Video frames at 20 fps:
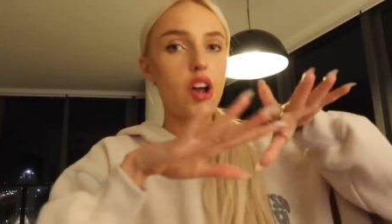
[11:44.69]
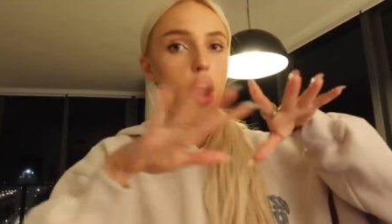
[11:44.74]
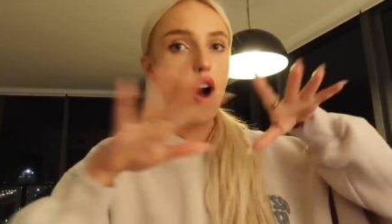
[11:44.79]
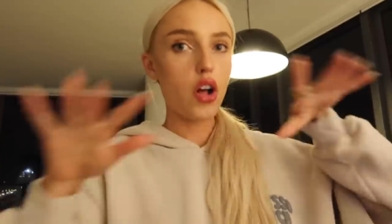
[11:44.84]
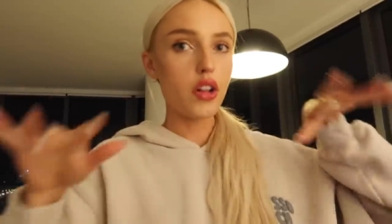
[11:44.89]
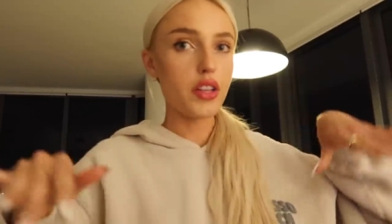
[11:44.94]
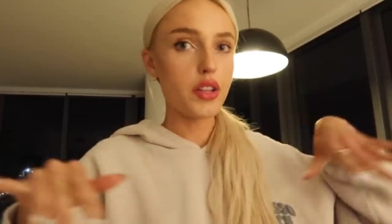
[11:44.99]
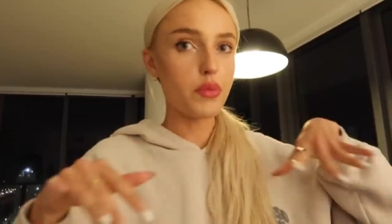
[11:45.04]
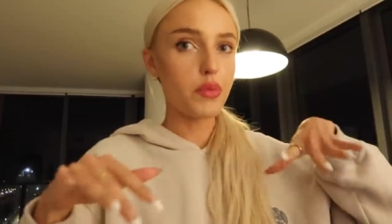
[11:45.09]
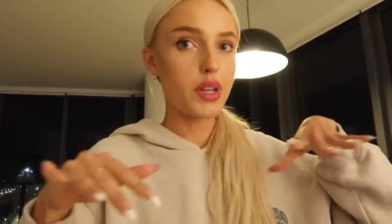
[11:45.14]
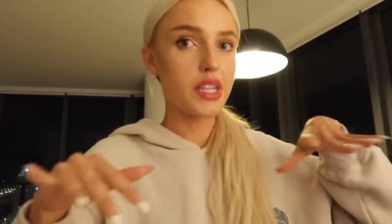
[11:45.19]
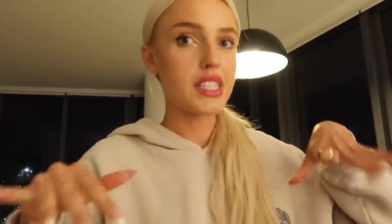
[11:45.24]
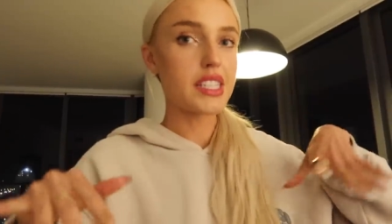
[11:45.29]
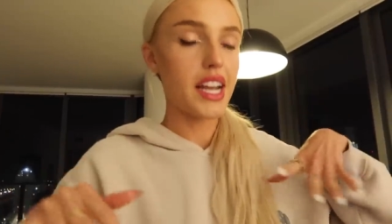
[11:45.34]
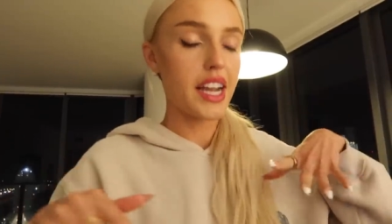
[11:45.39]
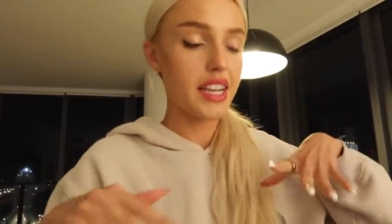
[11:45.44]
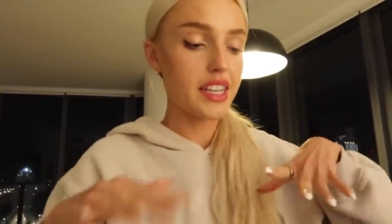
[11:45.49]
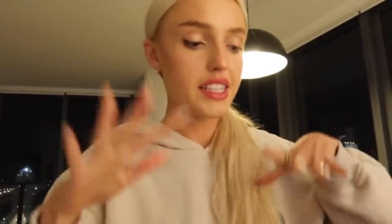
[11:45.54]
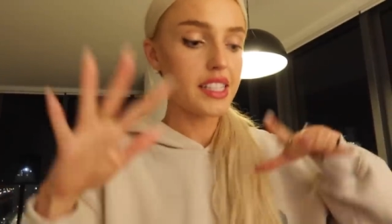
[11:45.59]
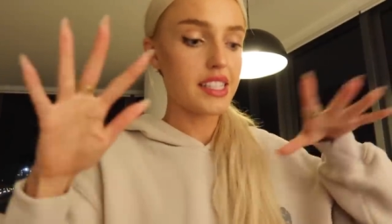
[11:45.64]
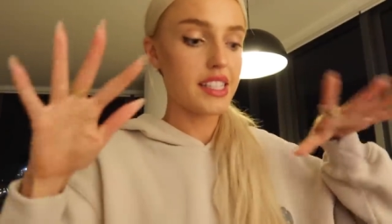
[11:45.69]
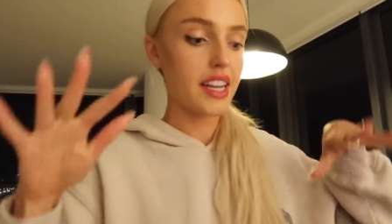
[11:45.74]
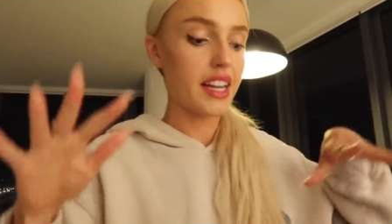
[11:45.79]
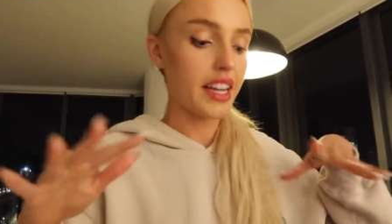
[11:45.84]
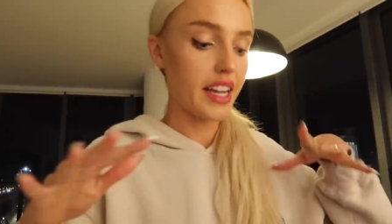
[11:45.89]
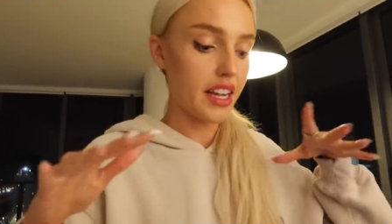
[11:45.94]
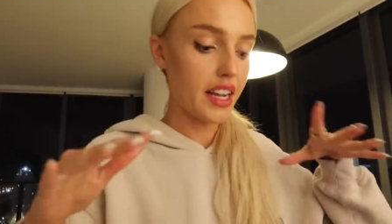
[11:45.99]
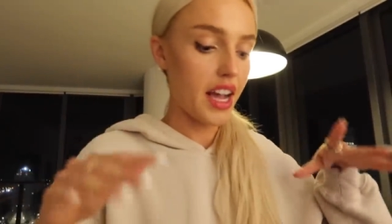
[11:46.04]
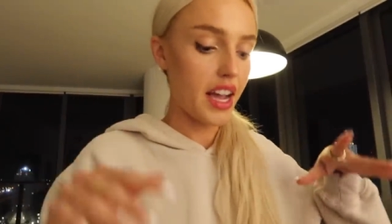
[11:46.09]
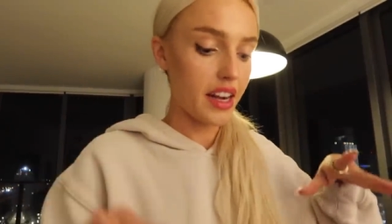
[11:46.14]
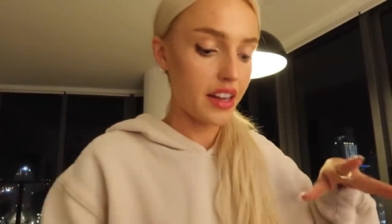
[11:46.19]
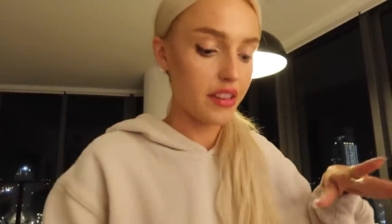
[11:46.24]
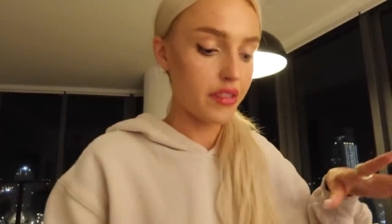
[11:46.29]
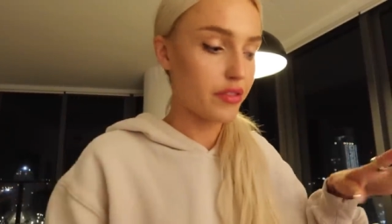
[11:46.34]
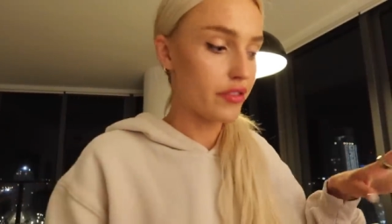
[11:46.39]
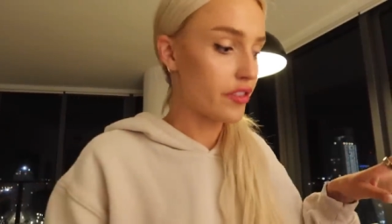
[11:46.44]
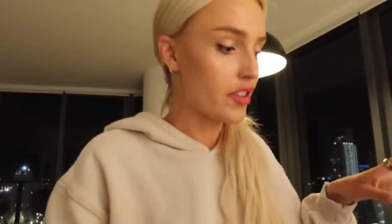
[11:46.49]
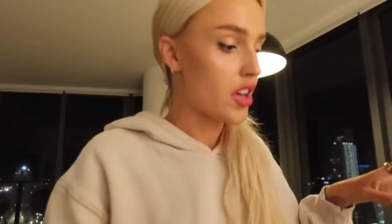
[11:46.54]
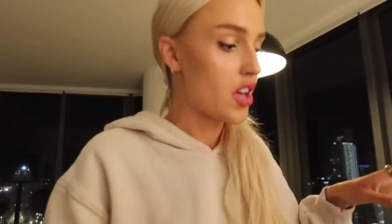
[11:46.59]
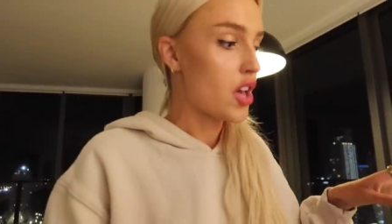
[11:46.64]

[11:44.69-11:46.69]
all in one day, because then I get kind of